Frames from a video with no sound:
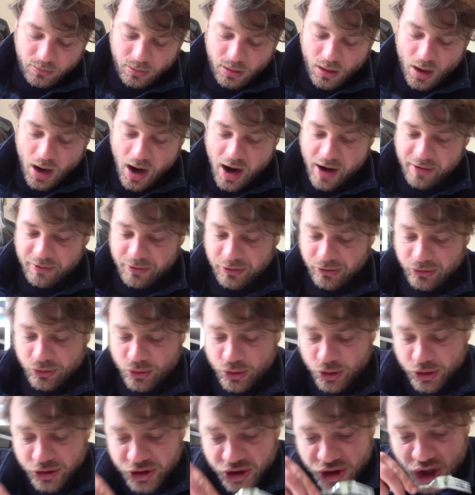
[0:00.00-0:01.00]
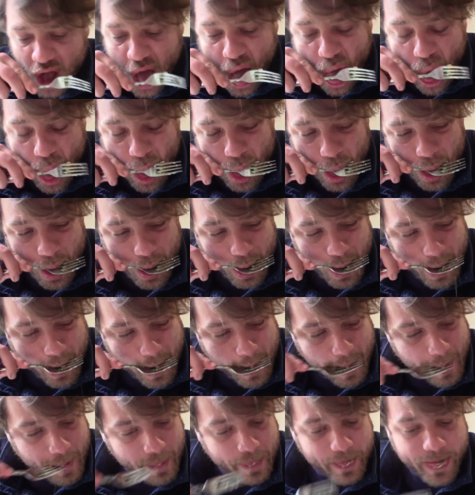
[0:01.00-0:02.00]
I of course
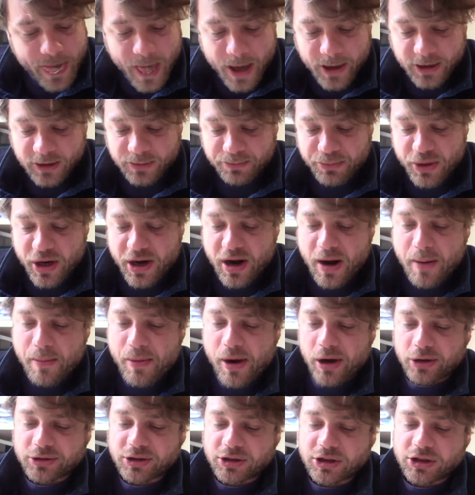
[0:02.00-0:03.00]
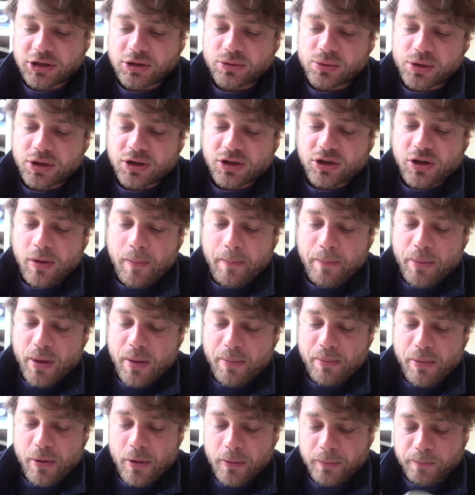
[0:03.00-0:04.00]
speak about it with some
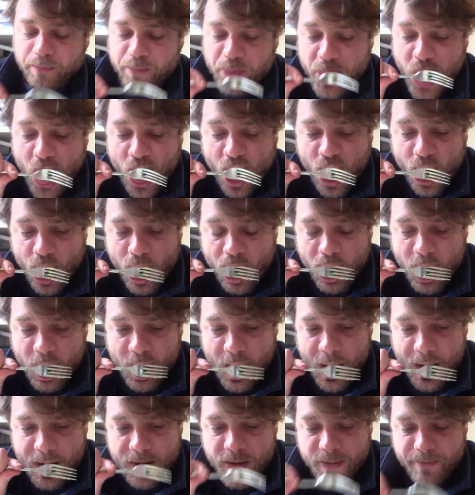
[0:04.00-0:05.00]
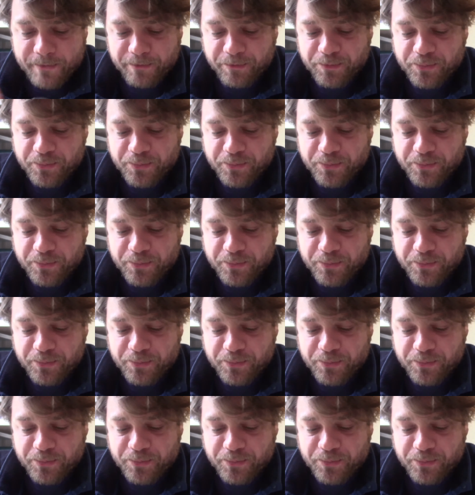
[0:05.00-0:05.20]
people, and